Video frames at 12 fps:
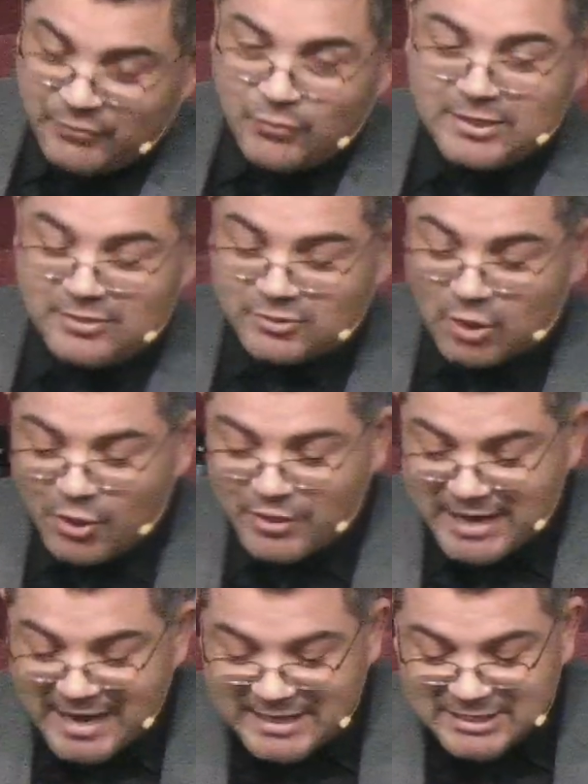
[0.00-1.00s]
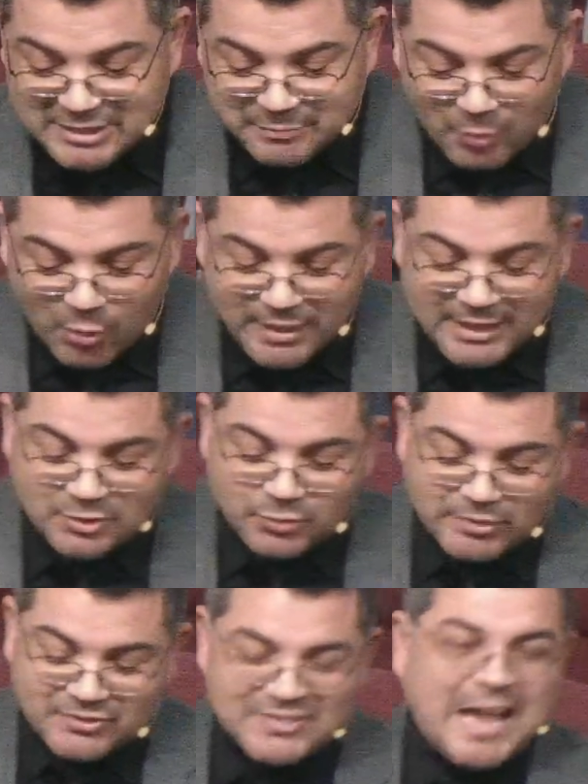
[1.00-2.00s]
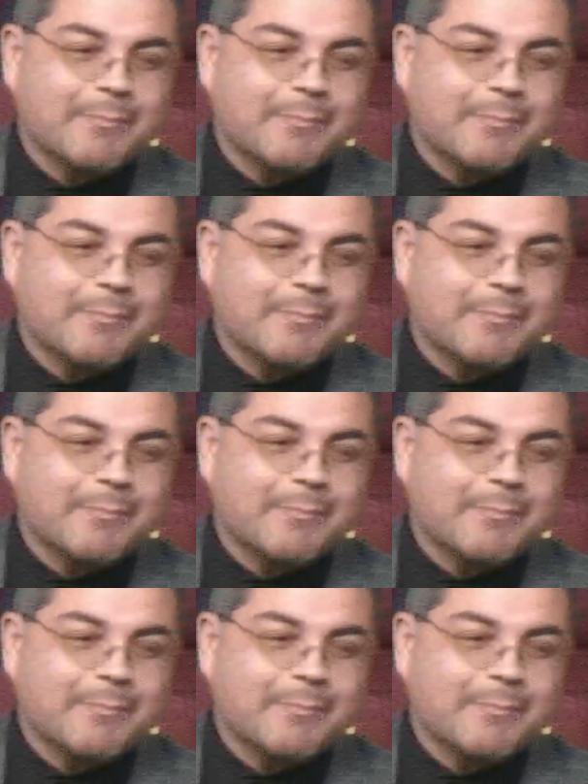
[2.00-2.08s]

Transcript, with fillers: If you can turn any sport into a